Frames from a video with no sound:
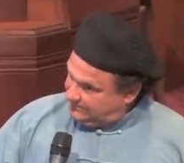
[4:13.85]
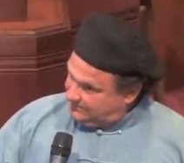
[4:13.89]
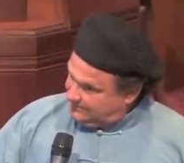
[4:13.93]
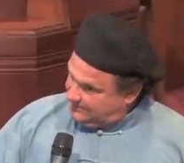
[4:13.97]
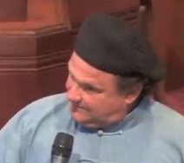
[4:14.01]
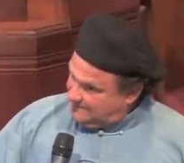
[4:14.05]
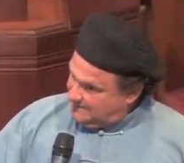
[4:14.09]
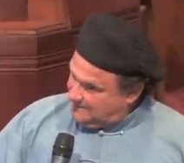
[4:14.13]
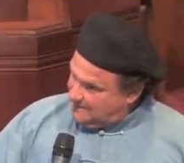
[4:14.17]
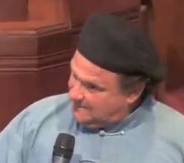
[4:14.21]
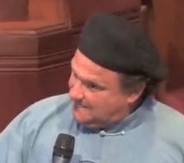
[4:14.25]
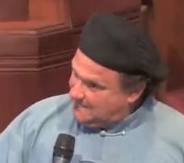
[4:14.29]

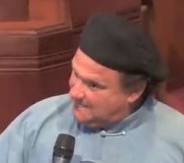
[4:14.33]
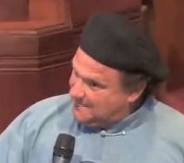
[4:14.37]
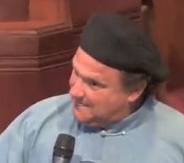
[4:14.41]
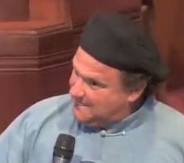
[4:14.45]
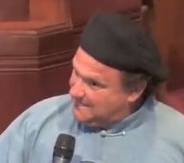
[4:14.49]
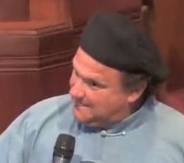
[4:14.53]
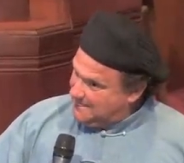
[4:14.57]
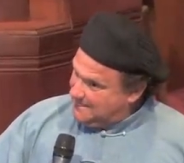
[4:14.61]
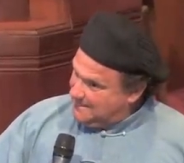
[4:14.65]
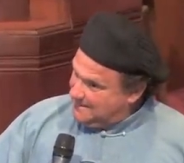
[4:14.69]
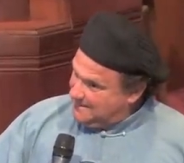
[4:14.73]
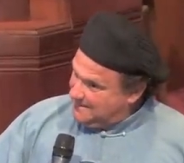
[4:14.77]

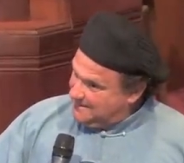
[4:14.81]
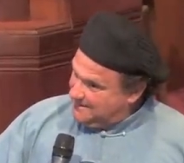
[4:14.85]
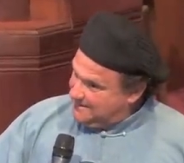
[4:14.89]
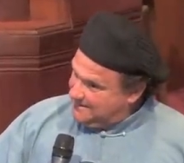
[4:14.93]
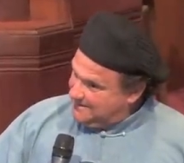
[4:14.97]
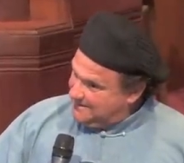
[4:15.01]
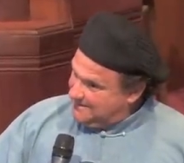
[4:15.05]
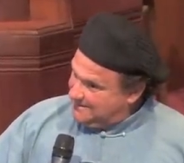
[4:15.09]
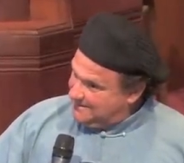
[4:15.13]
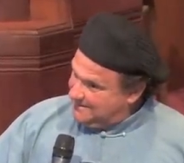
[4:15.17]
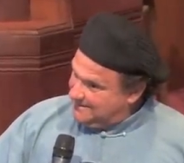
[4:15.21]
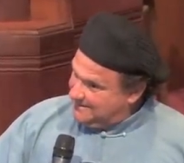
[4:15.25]

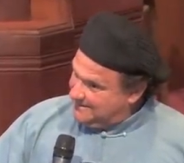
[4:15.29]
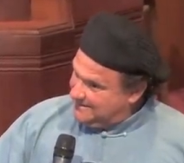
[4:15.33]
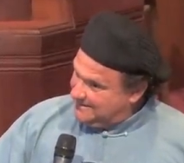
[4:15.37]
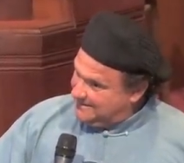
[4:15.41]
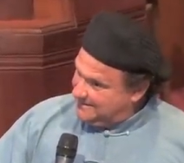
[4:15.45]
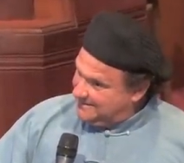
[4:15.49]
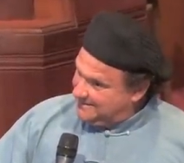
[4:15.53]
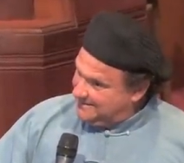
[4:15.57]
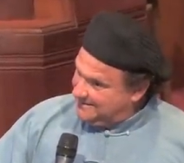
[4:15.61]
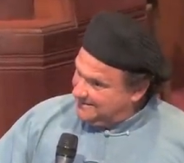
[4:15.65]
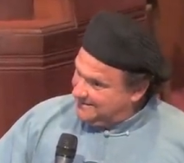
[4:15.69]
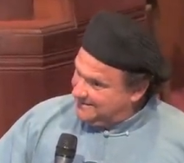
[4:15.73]

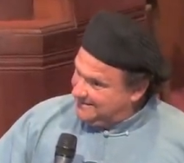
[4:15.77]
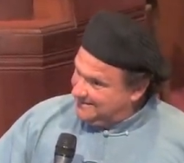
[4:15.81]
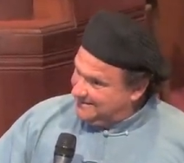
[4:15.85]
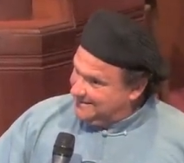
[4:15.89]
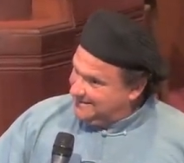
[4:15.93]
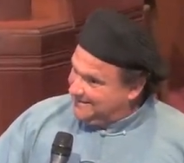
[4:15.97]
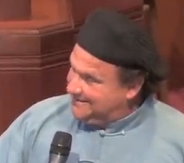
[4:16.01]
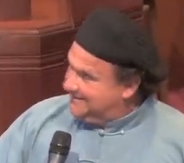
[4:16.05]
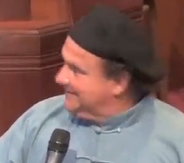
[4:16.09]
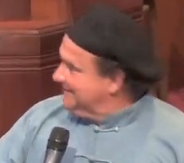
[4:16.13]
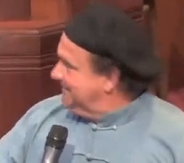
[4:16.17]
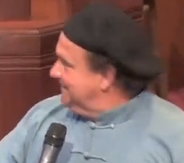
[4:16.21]

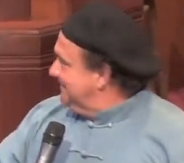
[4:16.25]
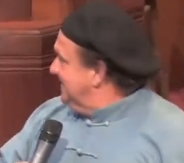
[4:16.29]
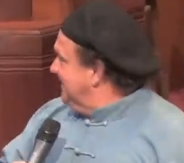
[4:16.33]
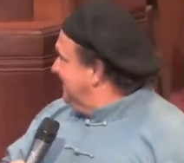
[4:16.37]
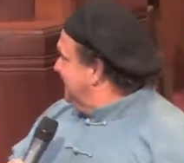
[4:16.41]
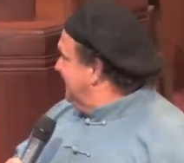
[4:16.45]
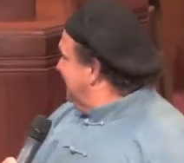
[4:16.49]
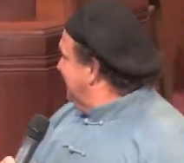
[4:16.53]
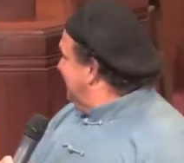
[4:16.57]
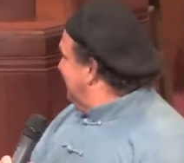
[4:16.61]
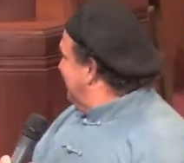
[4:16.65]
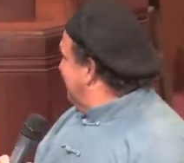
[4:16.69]

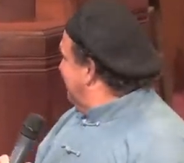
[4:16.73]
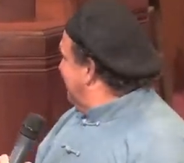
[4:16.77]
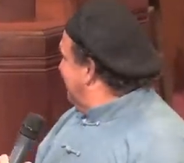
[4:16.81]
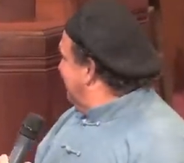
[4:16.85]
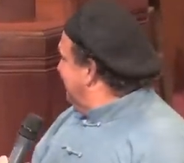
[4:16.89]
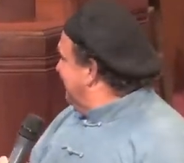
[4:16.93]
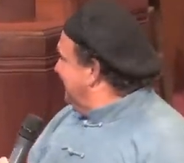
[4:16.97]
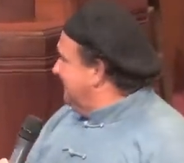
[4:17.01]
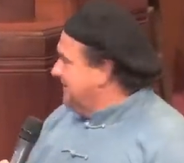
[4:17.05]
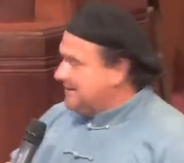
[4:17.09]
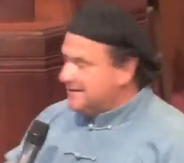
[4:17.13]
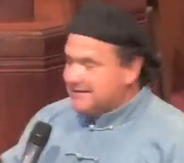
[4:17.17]

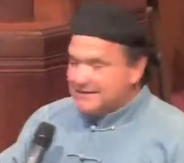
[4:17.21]
Nobody speaks.